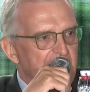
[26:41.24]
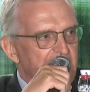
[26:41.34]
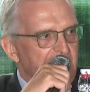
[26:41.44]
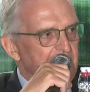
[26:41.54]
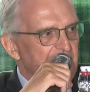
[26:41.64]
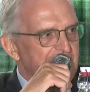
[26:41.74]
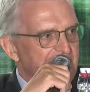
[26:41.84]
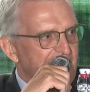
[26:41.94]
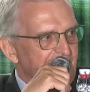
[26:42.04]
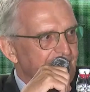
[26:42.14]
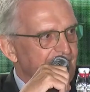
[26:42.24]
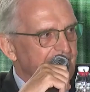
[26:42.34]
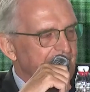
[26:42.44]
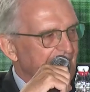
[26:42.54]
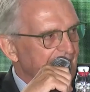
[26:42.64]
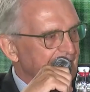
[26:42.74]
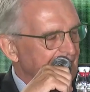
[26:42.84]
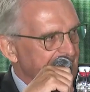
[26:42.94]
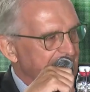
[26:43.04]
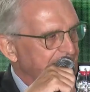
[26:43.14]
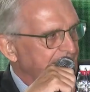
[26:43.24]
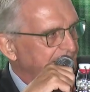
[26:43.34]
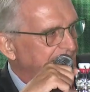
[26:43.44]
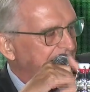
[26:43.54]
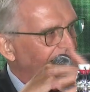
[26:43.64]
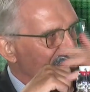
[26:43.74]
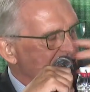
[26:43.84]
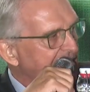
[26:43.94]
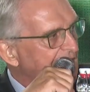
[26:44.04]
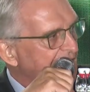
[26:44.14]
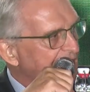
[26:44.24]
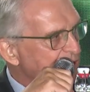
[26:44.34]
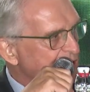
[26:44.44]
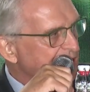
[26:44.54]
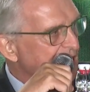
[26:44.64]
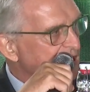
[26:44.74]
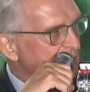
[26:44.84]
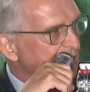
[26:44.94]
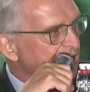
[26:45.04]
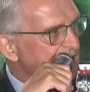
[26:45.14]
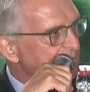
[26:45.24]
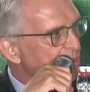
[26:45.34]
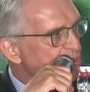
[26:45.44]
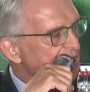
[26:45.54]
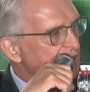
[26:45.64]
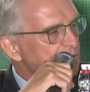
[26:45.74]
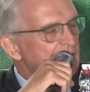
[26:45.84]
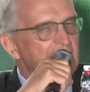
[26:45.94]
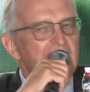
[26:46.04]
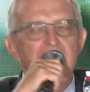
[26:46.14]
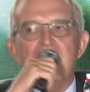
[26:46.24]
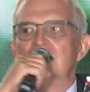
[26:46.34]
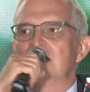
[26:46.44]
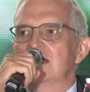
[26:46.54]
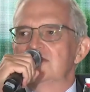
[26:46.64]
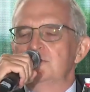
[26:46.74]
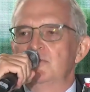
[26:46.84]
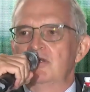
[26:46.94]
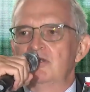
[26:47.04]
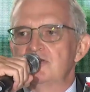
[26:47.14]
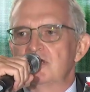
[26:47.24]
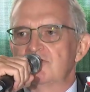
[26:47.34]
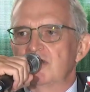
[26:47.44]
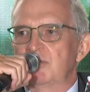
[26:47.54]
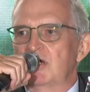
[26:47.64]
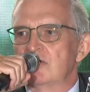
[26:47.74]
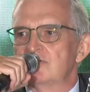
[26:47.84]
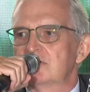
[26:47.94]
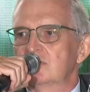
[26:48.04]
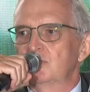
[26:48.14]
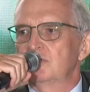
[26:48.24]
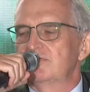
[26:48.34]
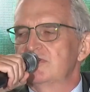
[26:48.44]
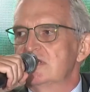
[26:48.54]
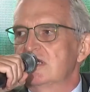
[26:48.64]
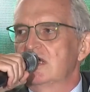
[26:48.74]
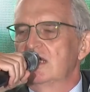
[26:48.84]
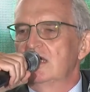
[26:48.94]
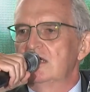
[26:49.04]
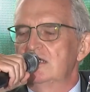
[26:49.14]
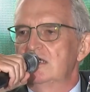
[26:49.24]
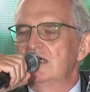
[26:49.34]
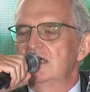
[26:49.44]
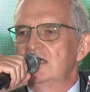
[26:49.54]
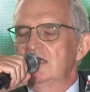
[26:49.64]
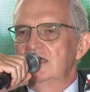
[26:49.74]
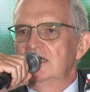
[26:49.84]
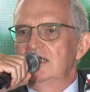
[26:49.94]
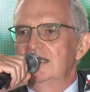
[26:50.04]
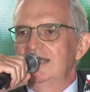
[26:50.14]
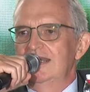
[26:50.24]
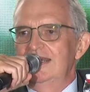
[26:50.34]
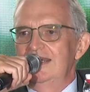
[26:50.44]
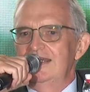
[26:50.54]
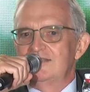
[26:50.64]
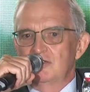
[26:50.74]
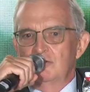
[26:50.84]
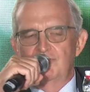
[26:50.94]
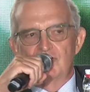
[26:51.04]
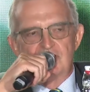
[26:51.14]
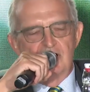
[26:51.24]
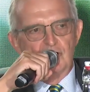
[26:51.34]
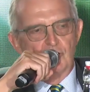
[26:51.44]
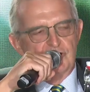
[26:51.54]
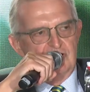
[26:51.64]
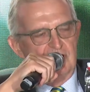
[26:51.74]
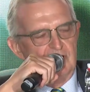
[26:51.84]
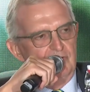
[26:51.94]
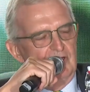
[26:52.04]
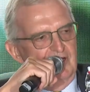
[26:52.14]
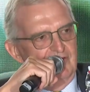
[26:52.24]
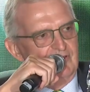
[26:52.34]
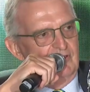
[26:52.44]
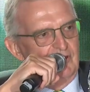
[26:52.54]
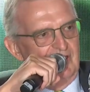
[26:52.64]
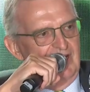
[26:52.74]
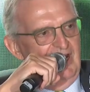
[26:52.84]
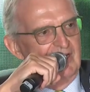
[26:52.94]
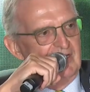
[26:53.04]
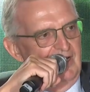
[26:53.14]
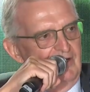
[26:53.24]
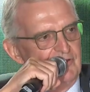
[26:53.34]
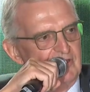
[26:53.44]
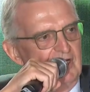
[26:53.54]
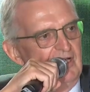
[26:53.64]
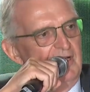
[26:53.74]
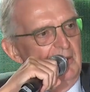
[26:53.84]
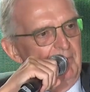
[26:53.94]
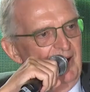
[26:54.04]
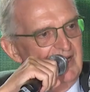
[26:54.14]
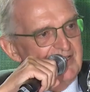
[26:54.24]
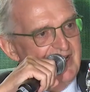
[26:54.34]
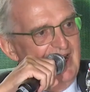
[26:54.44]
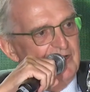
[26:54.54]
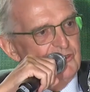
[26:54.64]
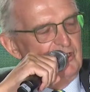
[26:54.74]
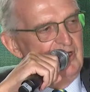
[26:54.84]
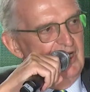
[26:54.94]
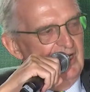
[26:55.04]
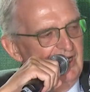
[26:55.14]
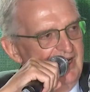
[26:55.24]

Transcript: I mean, it's kind of like this entire sustainability machinery has emerged over the past quarter of a decade. It's obviously costly, you only have to look at the headcount, but it's actually